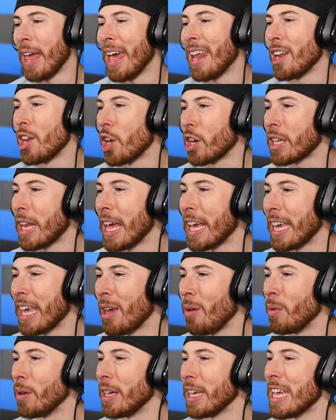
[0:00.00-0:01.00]
that looked like
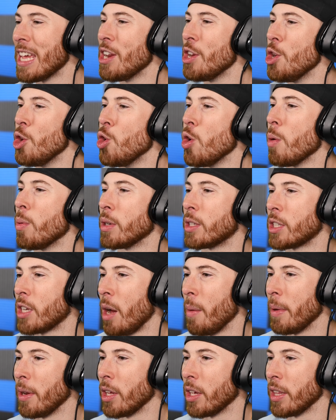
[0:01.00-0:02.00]
he he knew it was
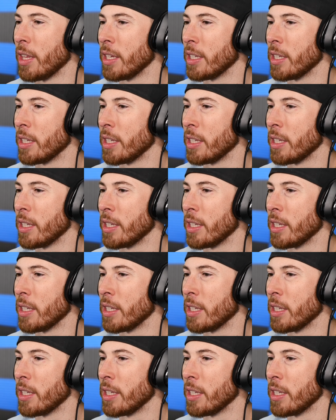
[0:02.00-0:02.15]
coming. Look at